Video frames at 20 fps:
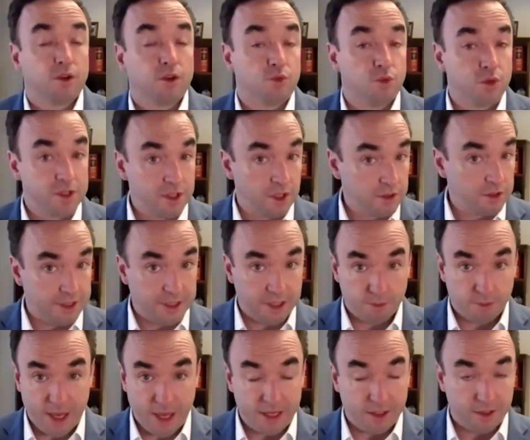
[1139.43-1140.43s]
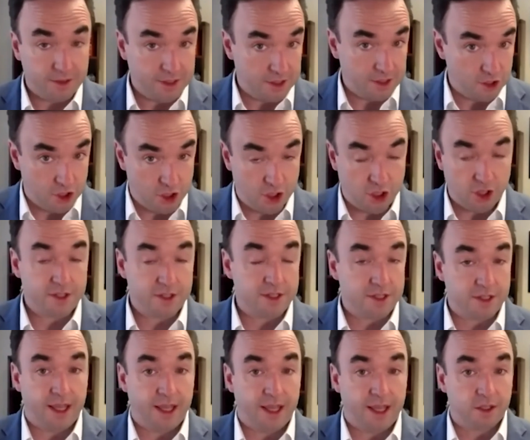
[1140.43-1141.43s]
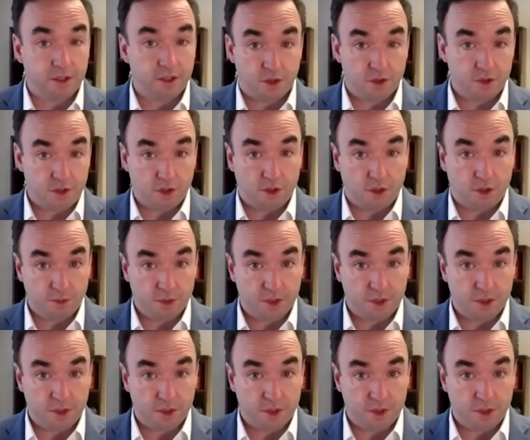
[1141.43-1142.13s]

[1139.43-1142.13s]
resulting in penalties, just like a nursing home